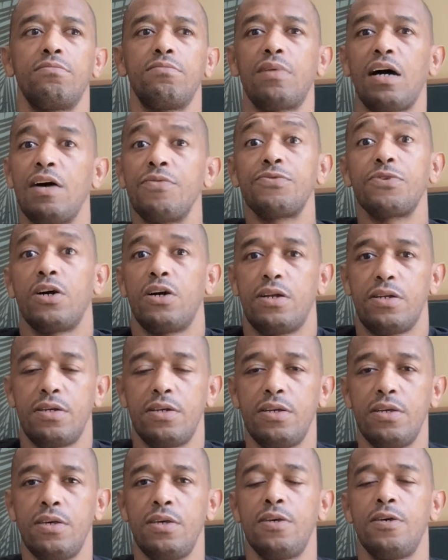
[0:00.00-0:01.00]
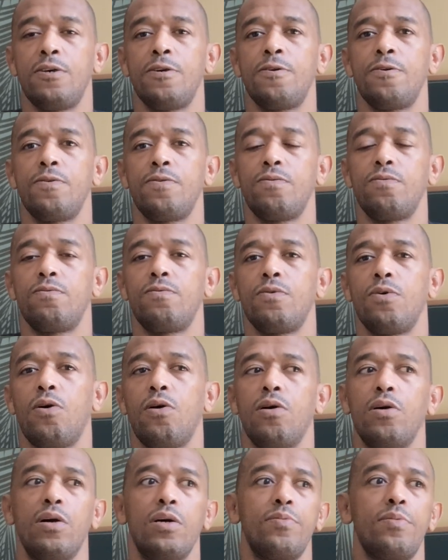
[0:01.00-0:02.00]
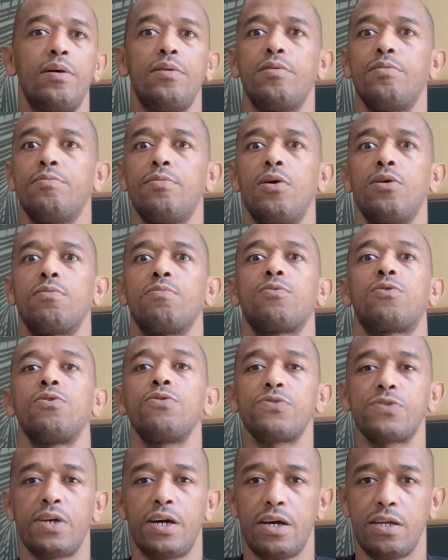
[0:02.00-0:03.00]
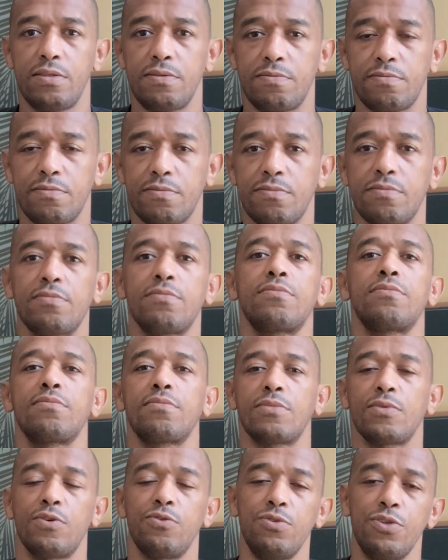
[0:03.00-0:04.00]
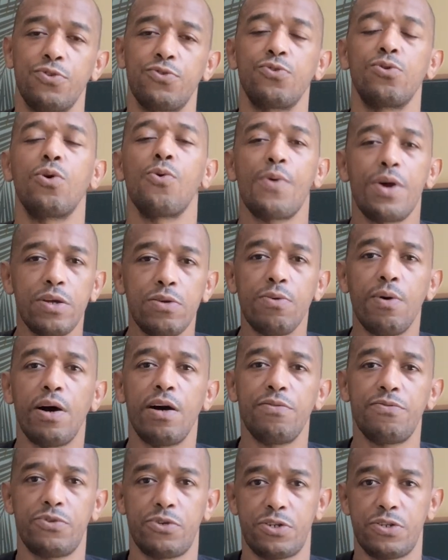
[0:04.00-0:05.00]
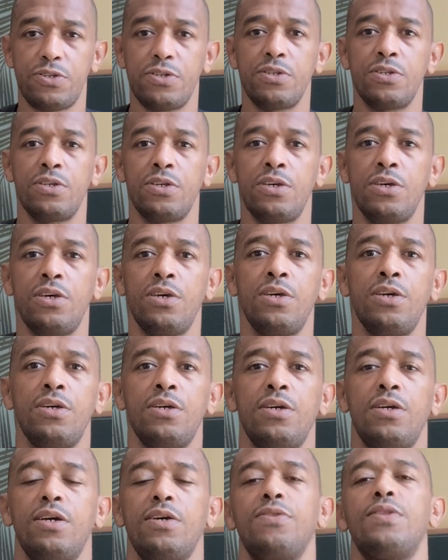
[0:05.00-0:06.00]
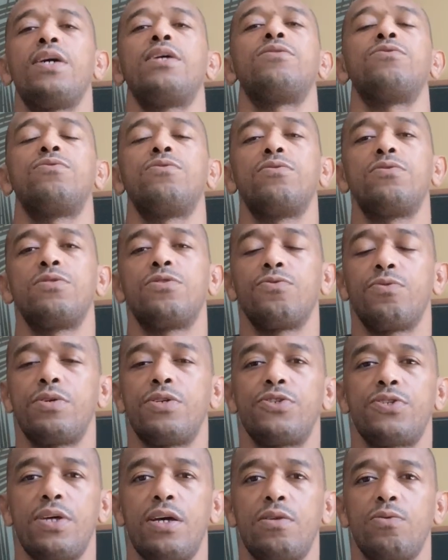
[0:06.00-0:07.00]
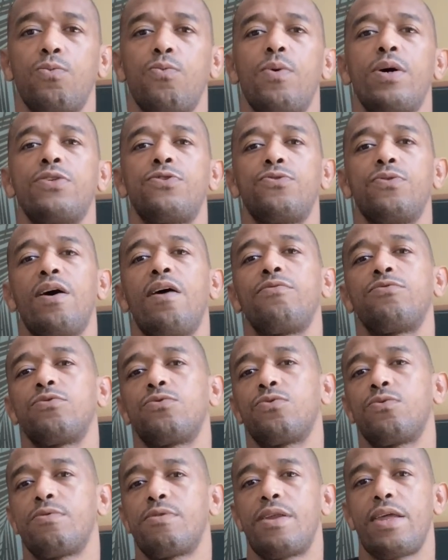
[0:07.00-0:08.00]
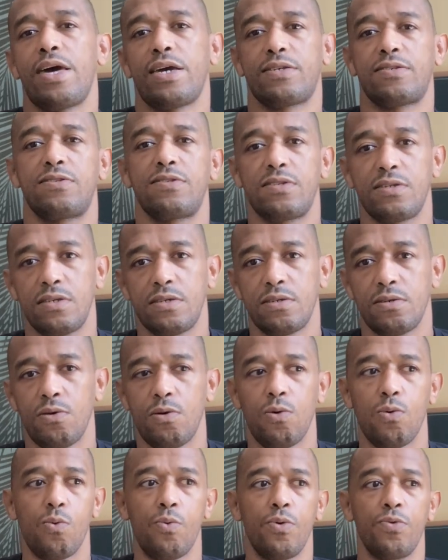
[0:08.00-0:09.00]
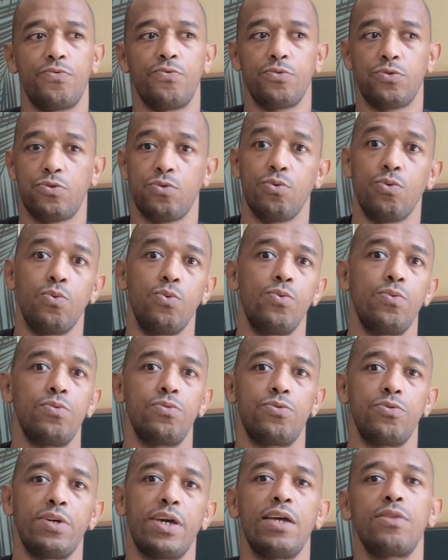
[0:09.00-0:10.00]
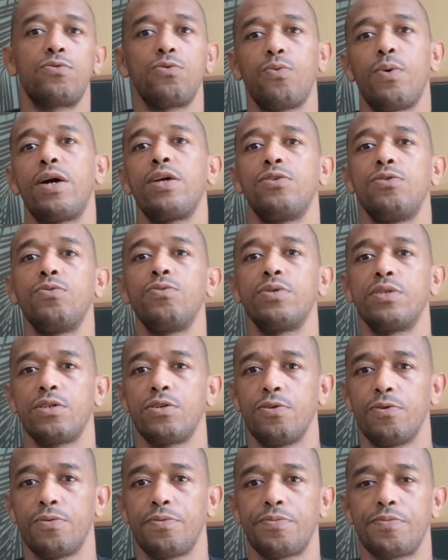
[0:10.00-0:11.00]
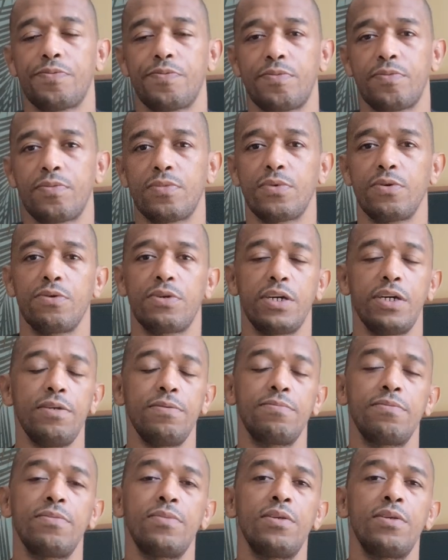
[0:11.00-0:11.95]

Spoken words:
half guard? Or am I on bottom close guard? You need to know where you are first, and then you need to understand what you have to do next or to get to where you want to go, okay?